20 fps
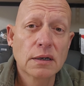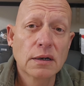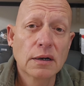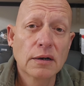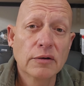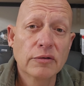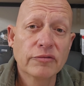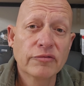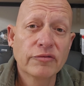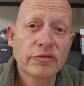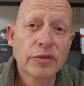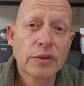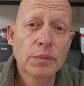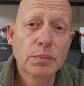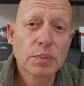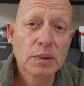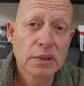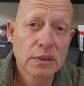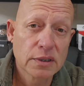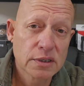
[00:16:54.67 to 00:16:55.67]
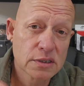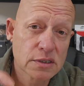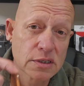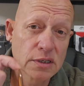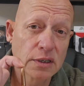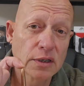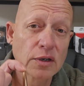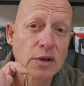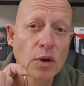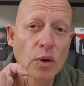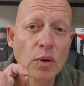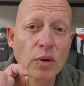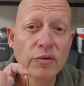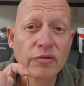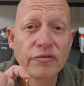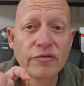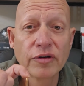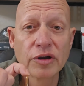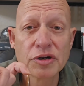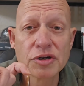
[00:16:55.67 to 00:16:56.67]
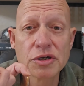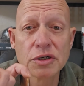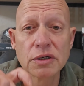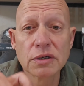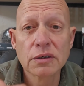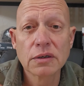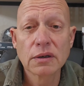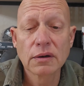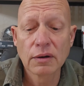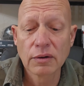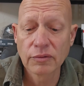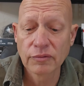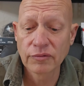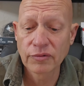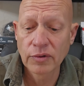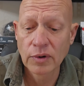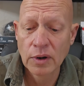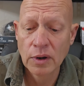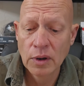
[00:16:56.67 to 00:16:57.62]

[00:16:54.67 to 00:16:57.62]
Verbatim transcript: of the ballistic coefficient of